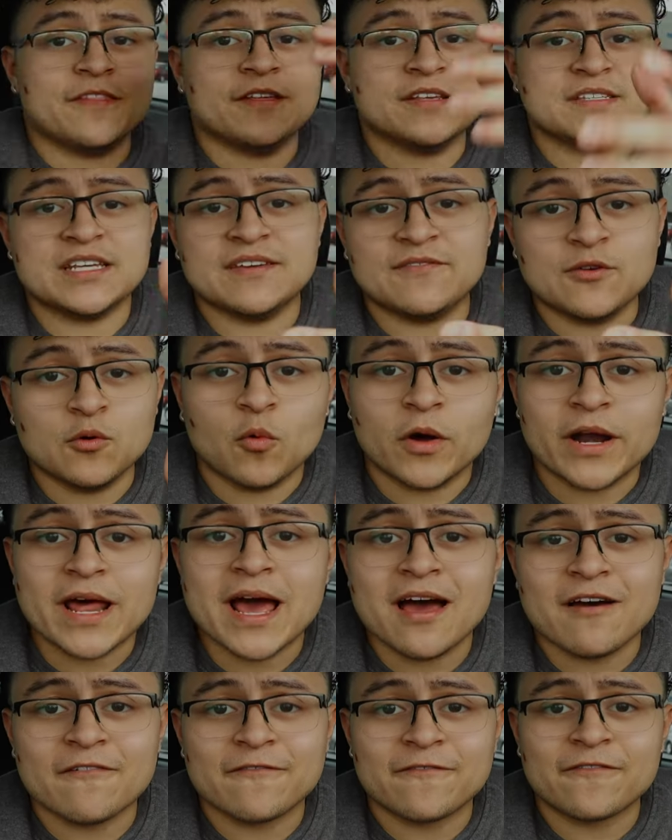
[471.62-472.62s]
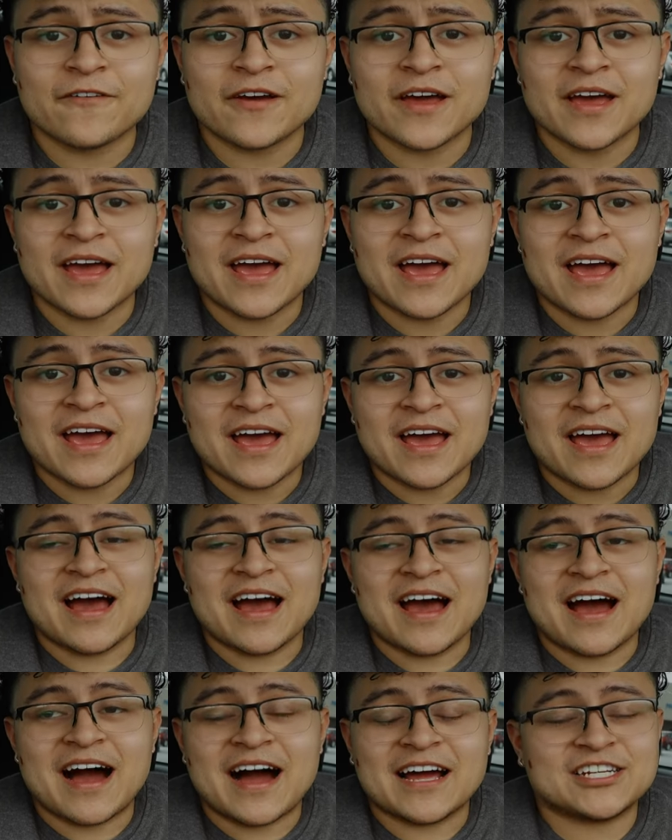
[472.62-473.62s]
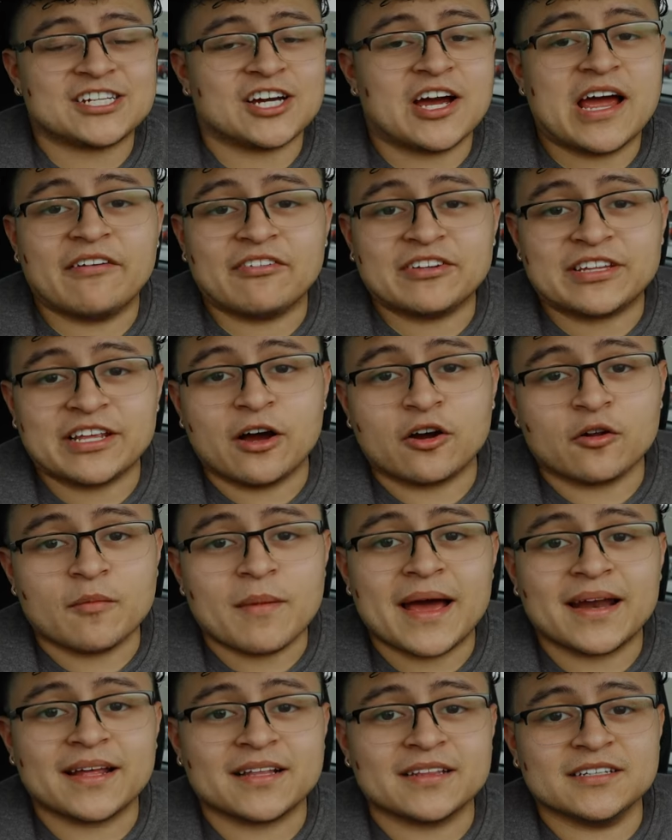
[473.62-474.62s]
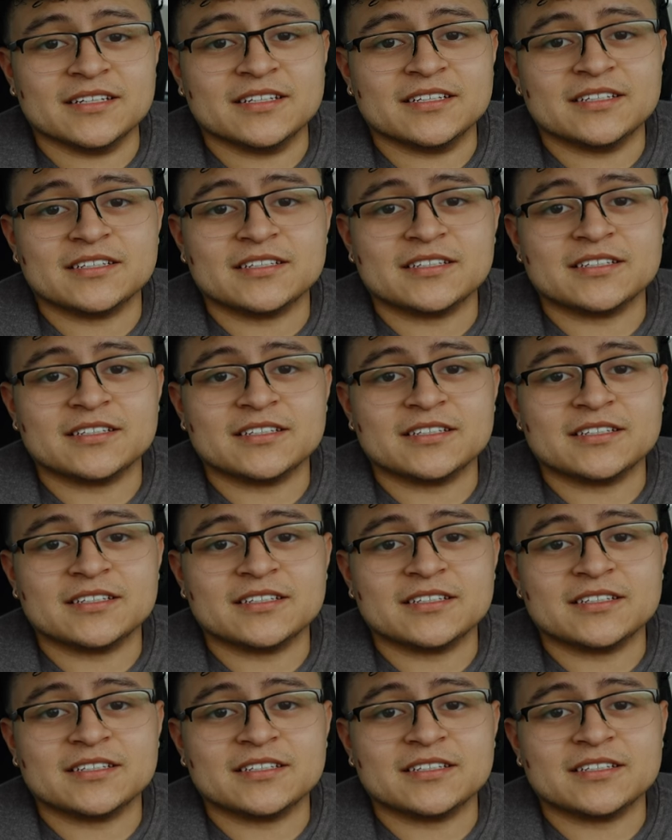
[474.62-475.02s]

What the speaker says: the ZV-1F, I shot everything automatically,